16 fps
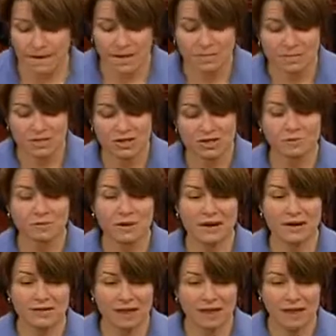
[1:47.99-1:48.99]
Mr.
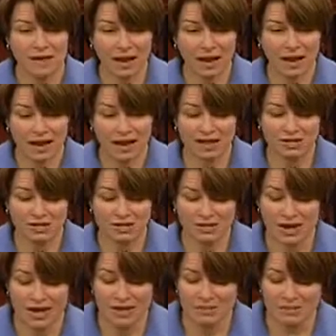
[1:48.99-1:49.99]
President, I ask
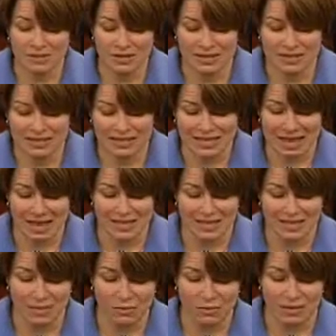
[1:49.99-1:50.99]
unanimous consent
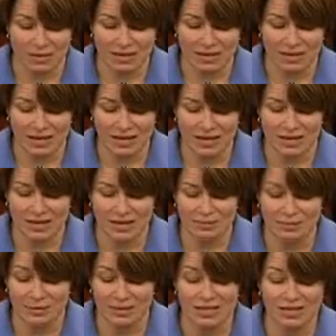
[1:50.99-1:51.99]
that when the Senate
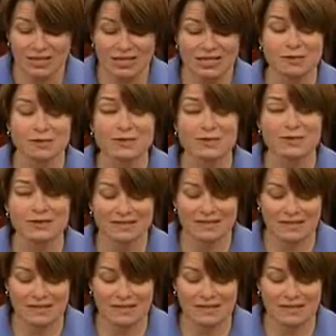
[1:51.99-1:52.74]
completes its business